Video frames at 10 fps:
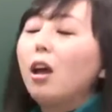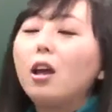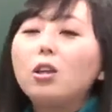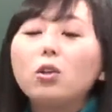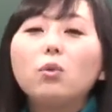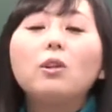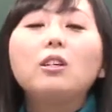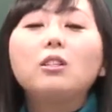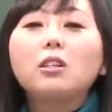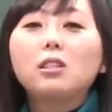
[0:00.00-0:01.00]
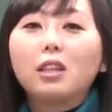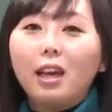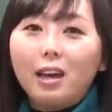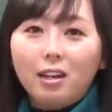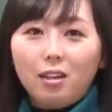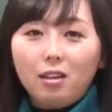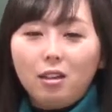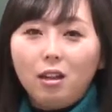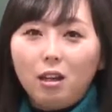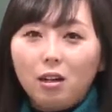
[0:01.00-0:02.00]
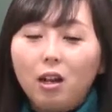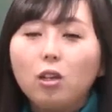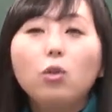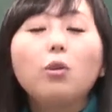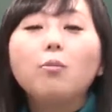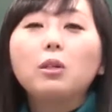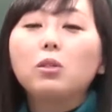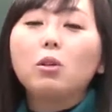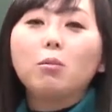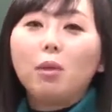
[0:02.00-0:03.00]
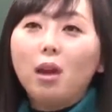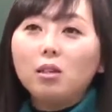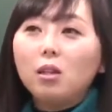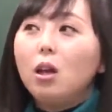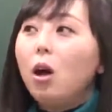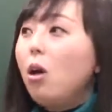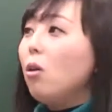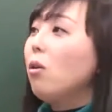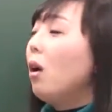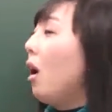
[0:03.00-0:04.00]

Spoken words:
and you will just get it later, and you will be so amazed, oh,